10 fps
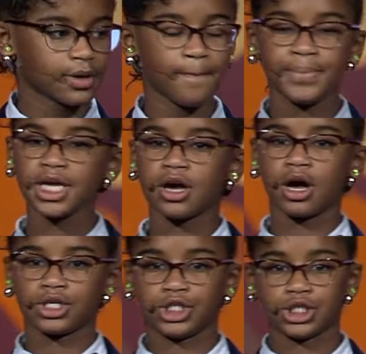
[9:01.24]
Be
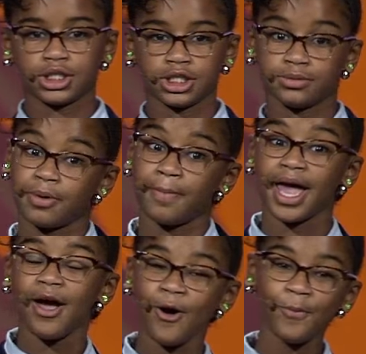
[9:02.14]
conscious, but my
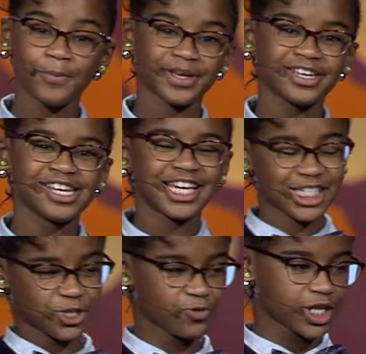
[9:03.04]
hope
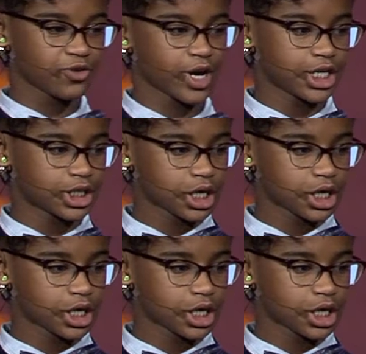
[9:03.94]
is to really raise